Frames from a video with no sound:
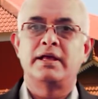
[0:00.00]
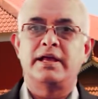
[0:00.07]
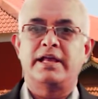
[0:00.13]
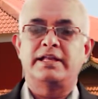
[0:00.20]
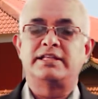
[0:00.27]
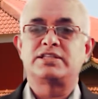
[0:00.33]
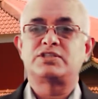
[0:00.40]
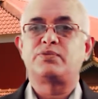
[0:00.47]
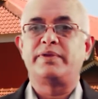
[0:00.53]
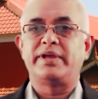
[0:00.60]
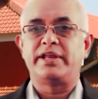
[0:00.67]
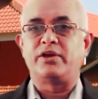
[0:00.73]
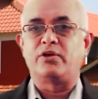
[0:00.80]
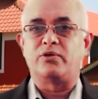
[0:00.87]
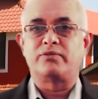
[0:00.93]
In this
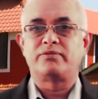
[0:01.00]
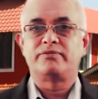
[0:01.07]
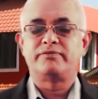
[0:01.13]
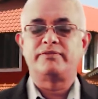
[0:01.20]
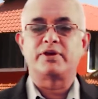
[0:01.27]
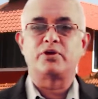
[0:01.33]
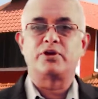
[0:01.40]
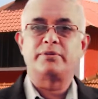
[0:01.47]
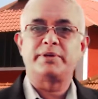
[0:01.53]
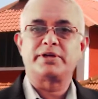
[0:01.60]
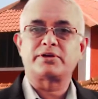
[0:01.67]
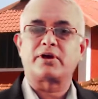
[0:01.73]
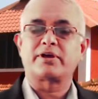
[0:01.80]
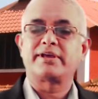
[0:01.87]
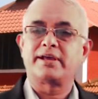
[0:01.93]
video, we are going to be
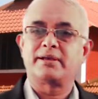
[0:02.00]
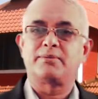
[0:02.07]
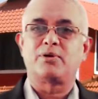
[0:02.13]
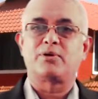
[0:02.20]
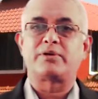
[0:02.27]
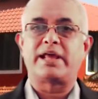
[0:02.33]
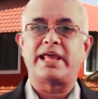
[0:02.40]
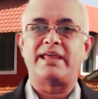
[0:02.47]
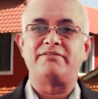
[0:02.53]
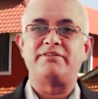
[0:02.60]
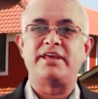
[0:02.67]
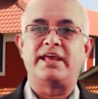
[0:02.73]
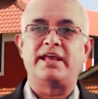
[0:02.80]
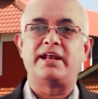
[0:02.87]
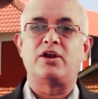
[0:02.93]
talking about
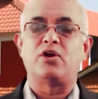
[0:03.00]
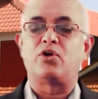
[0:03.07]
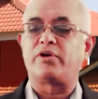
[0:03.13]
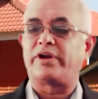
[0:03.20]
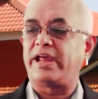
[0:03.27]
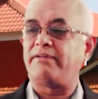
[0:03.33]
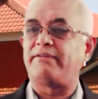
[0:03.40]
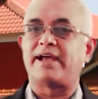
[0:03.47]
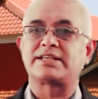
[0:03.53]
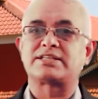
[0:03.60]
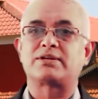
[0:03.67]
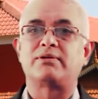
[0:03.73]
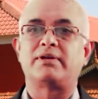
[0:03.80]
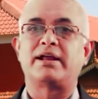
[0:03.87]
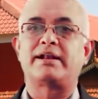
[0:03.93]
AVN or
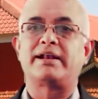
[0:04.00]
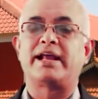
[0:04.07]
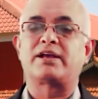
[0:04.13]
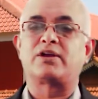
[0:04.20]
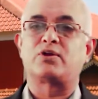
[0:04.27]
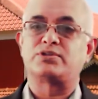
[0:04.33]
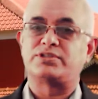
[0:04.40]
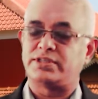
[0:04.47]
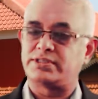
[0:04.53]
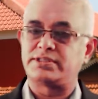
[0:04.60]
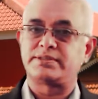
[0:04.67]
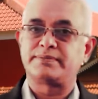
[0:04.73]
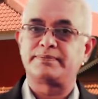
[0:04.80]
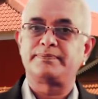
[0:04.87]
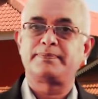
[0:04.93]
avascular
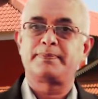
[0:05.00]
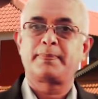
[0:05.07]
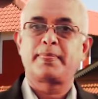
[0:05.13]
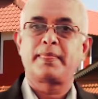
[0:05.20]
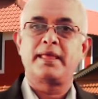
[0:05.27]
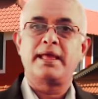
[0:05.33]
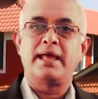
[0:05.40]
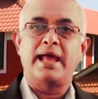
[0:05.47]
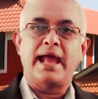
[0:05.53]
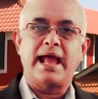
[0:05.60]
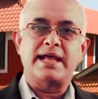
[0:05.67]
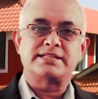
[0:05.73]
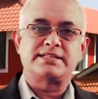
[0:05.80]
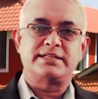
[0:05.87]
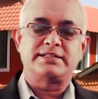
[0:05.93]
necrosis.
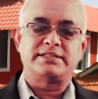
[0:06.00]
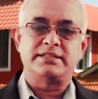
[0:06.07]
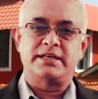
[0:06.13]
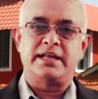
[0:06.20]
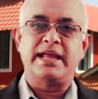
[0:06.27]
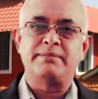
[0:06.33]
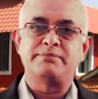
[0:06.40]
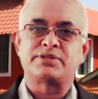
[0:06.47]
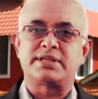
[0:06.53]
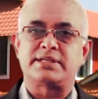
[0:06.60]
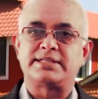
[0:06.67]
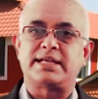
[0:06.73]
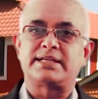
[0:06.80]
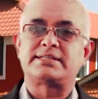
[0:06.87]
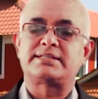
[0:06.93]
As the name
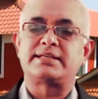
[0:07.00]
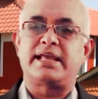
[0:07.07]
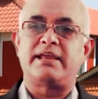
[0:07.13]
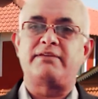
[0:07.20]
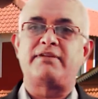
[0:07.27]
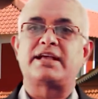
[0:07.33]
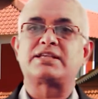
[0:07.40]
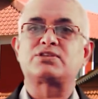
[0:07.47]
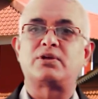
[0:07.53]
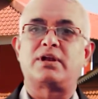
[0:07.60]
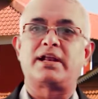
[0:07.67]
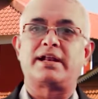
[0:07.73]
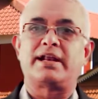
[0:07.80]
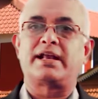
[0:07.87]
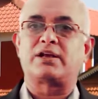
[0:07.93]
suggests,
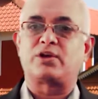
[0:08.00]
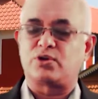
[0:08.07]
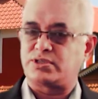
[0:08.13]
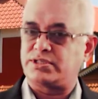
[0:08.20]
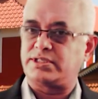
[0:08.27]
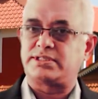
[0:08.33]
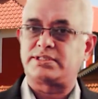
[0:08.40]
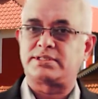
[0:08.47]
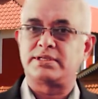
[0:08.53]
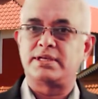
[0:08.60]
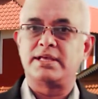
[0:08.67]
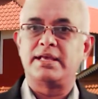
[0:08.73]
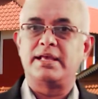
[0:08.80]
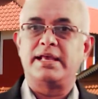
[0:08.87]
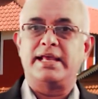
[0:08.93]
avascular
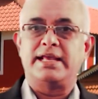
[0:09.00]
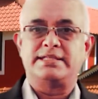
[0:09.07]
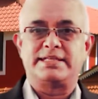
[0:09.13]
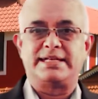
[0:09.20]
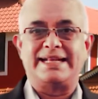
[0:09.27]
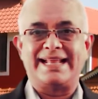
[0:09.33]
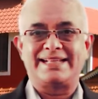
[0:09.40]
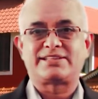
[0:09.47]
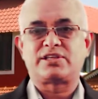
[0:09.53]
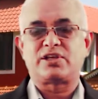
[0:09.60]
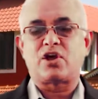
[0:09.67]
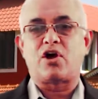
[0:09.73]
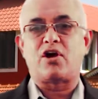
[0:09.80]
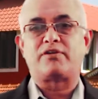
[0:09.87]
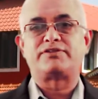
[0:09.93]
necrosis is the
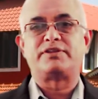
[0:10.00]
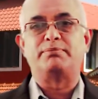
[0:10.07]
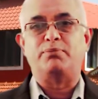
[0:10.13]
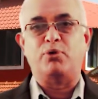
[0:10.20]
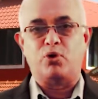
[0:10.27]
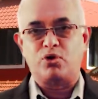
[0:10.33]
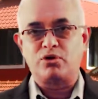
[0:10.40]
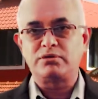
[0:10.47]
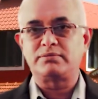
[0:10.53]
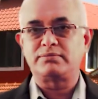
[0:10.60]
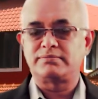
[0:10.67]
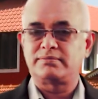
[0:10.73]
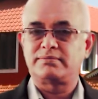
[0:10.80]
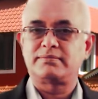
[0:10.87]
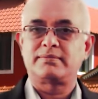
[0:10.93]
death of the bone